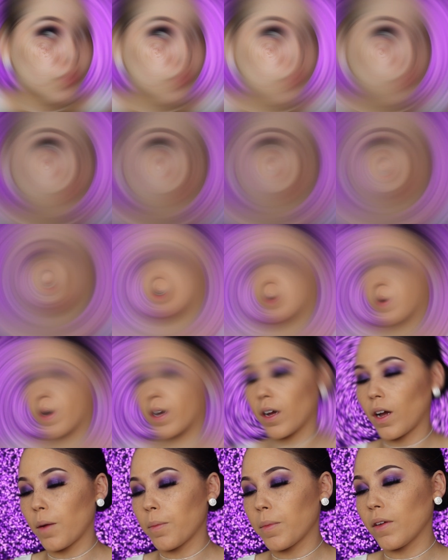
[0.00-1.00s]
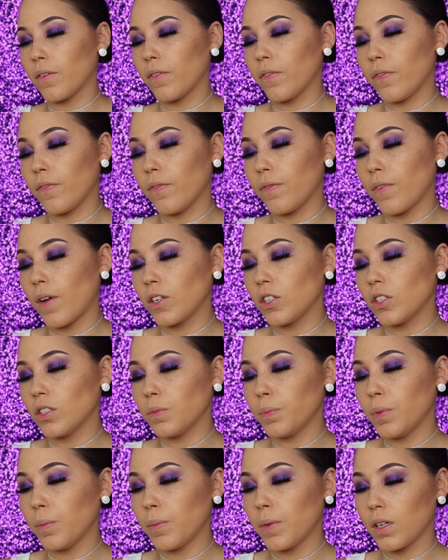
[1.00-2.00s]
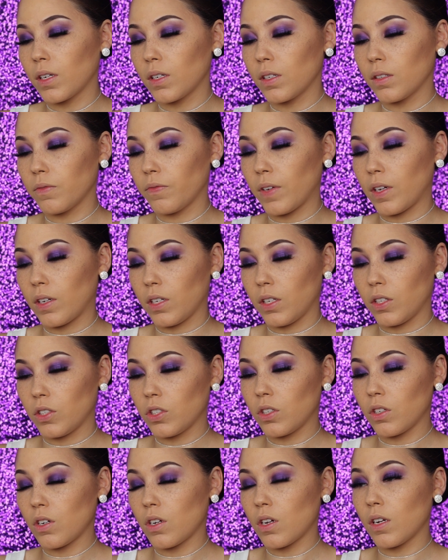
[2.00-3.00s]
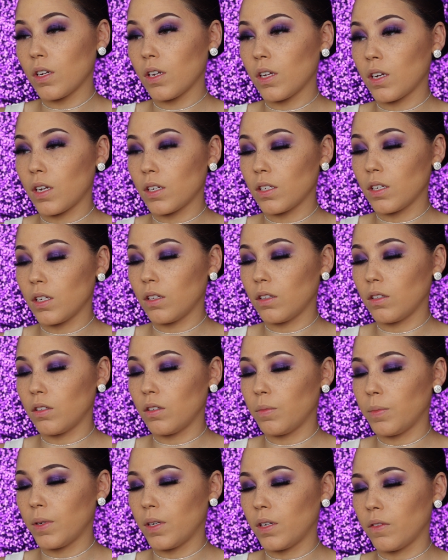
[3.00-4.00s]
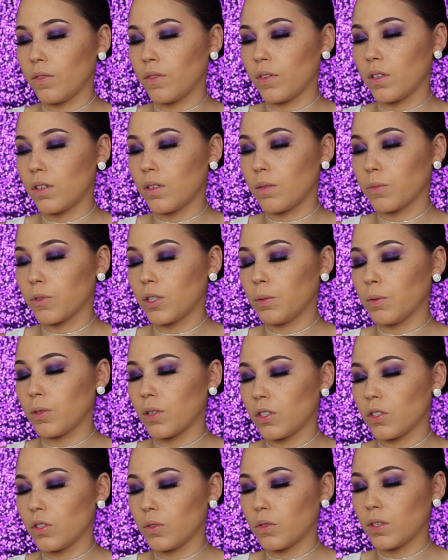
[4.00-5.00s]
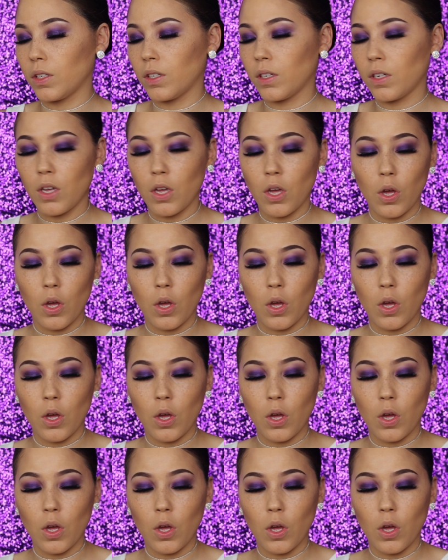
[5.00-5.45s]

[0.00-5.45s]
So I just put my foundation on and I did a little bit of cream contouring.